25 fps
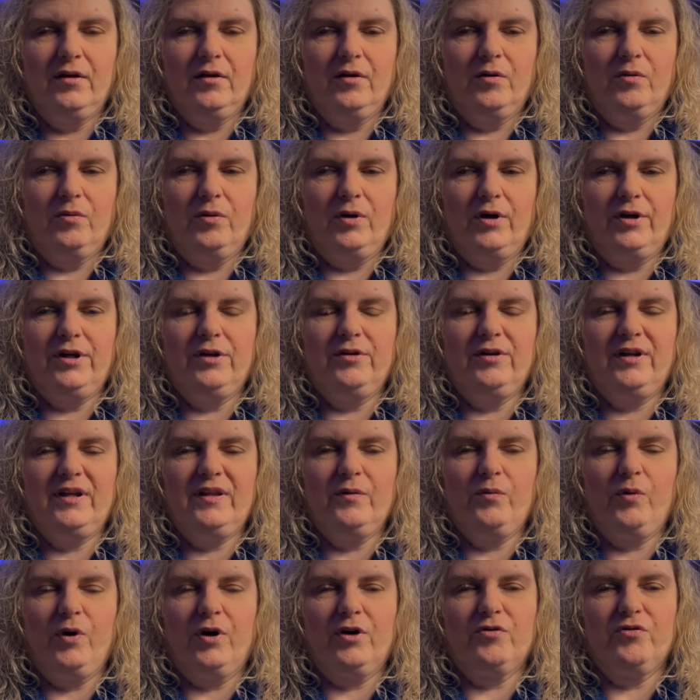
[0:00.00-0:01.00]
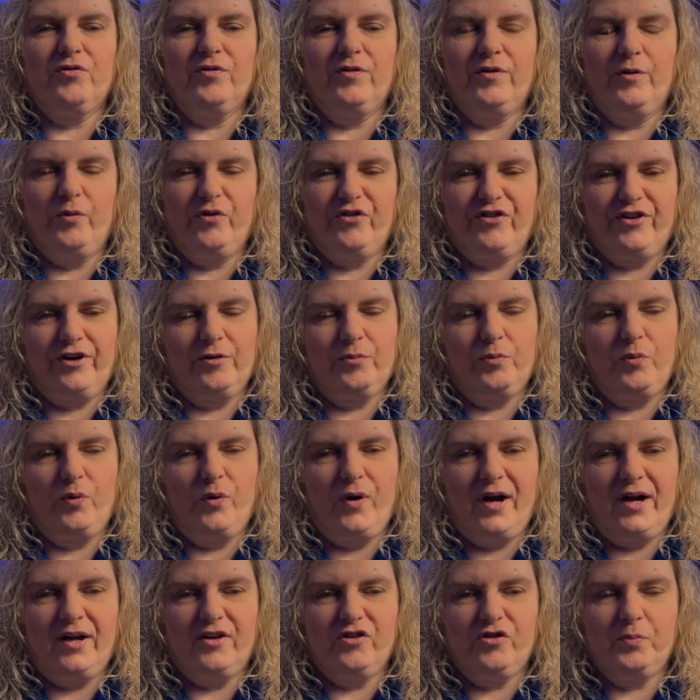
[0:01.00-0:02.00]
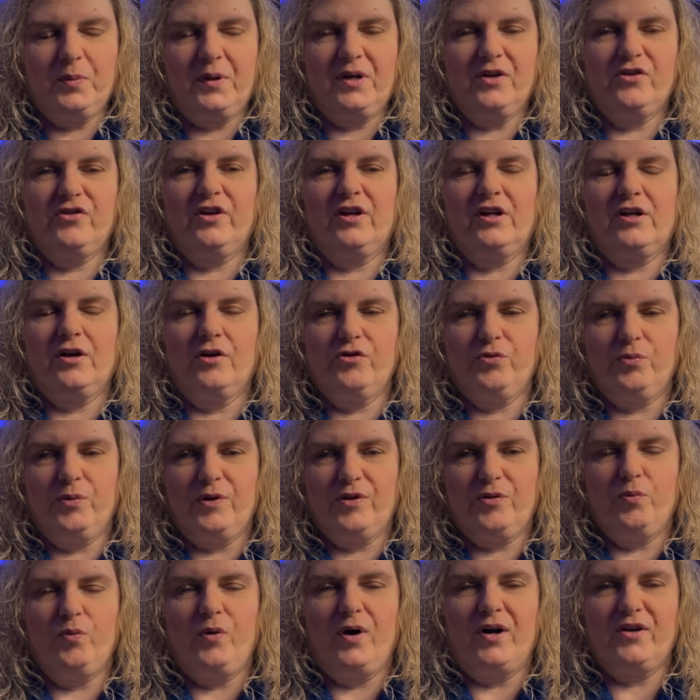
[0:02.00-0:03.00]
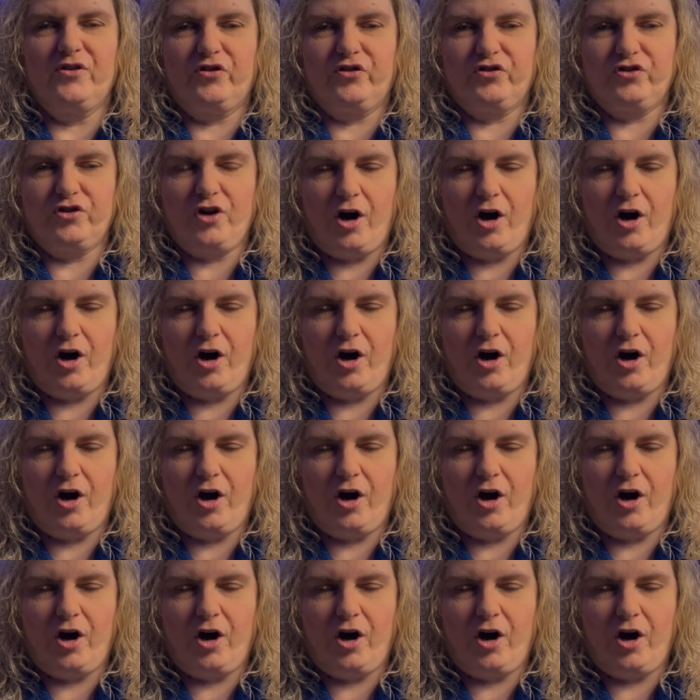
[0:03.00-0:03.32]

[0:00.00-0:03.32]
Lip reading: Well, you need the verb was because it goes with was